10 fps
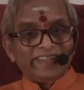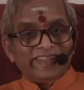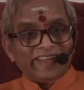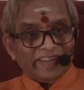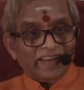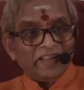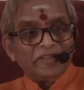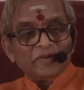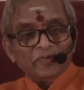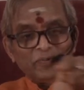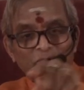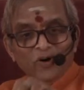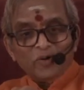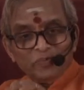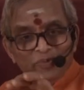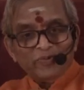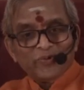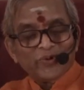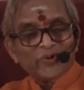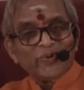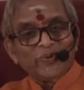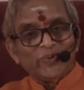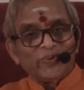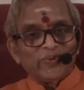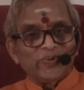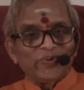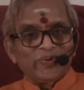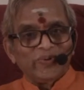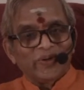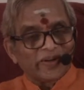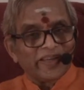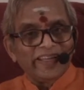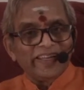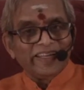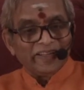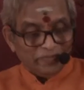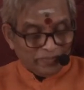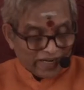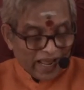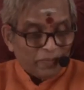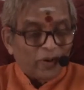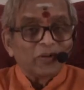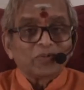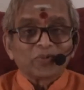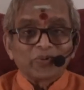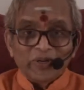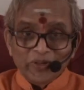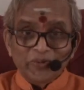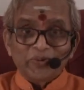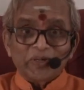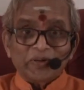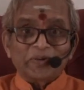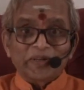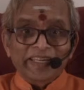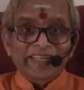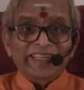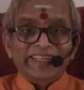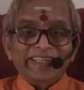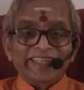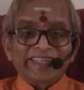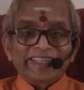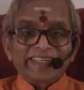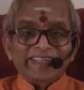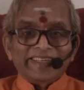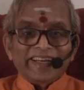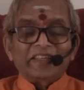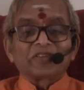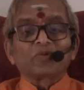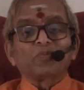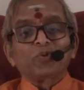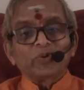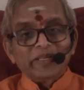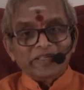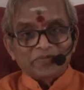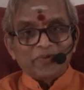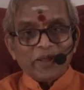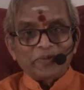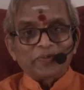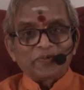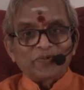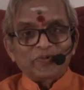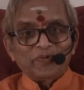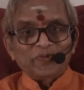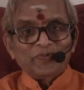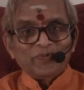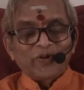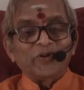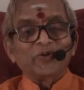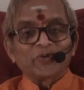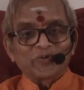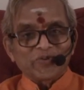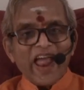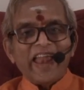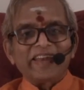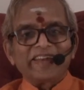that the Lalita form before you, you're hailing, but I'm also in your knee as a supporting strength for you to stand.